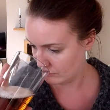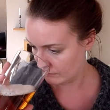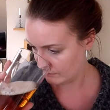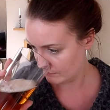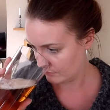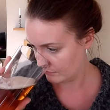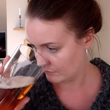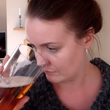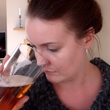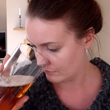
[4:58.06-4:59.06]

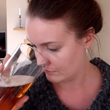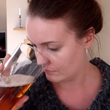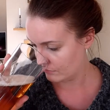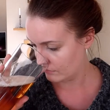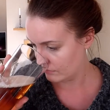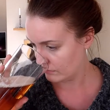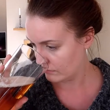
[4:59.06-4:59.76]
Nothing is said.